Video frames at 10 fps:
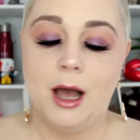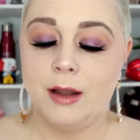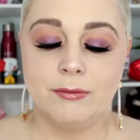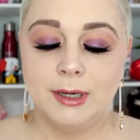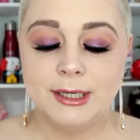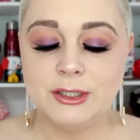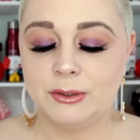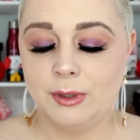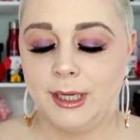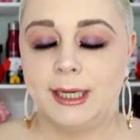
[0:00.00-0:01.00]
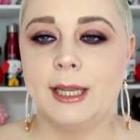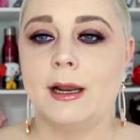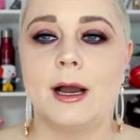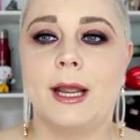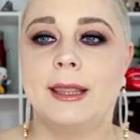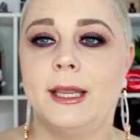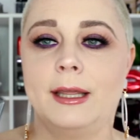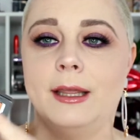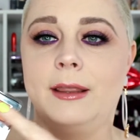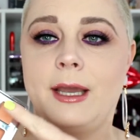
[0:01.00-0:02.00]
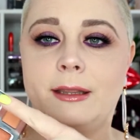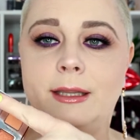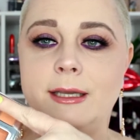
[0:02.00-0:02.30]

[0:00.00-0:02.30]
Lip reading: I really do like it. I think that